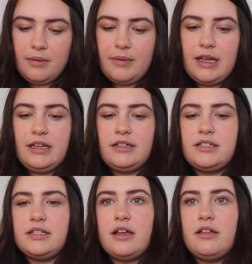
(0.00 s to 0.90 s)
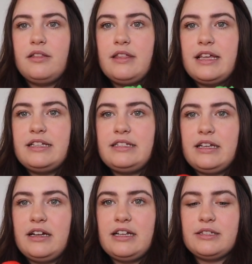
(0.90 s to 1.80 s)
But, so this
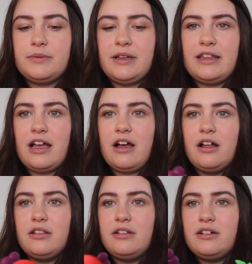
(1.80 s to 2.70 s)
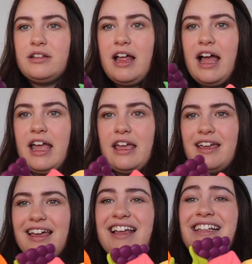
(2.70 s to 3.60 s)
is what they all look
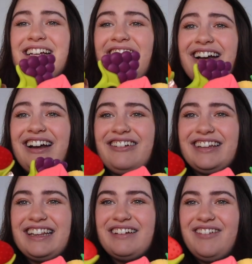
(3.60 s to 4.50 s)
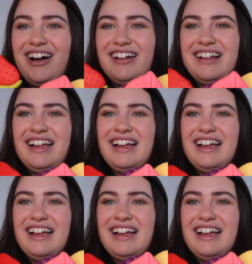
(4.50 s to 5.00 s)
like. It's hard holding them all.